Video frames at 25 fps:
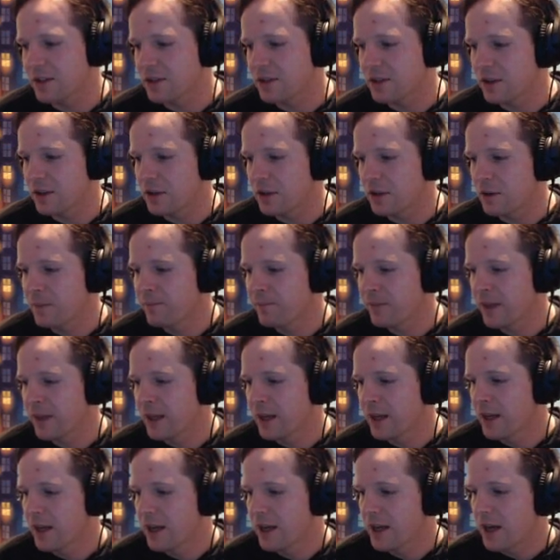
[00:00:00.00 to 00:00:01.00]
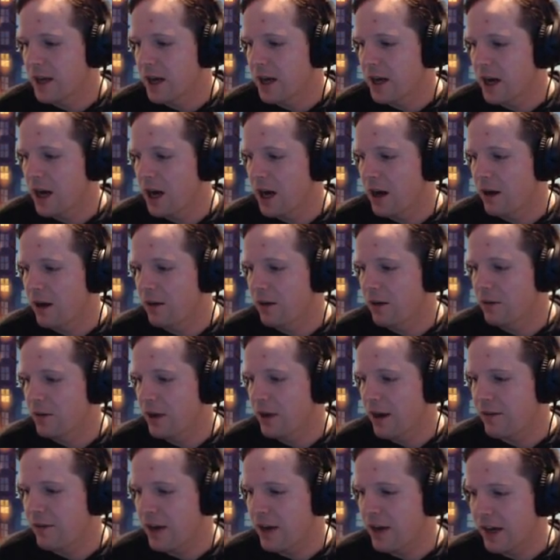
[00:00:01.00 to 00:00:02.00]
So uh,
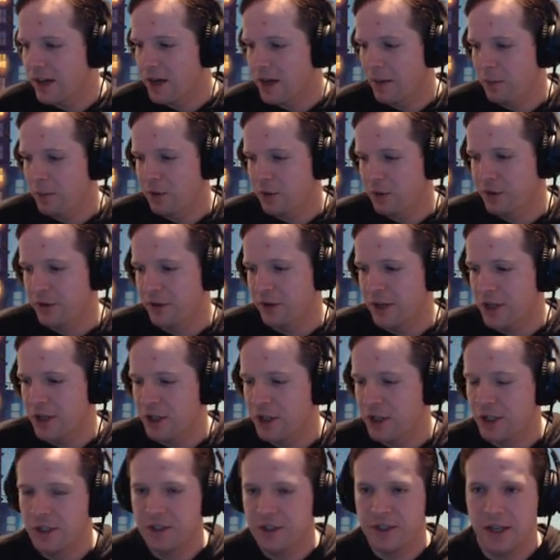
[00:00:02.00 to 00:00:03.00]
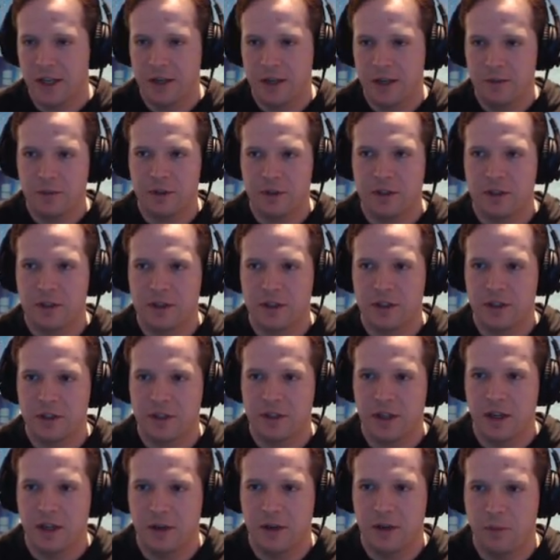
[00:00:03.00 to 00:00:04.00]
I've got a couple donation incentives just
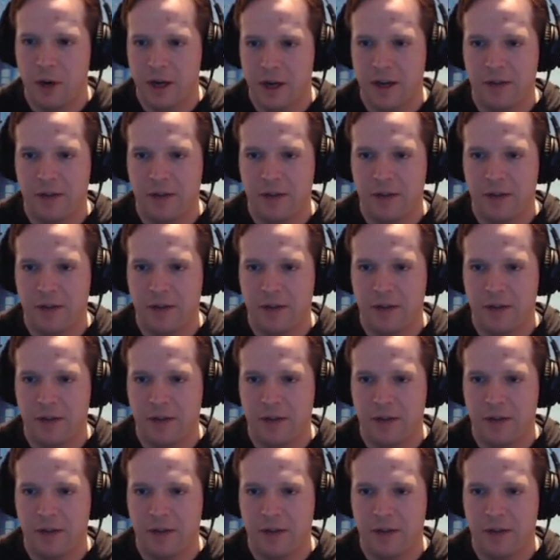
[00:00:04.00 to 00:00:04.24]
uh, I want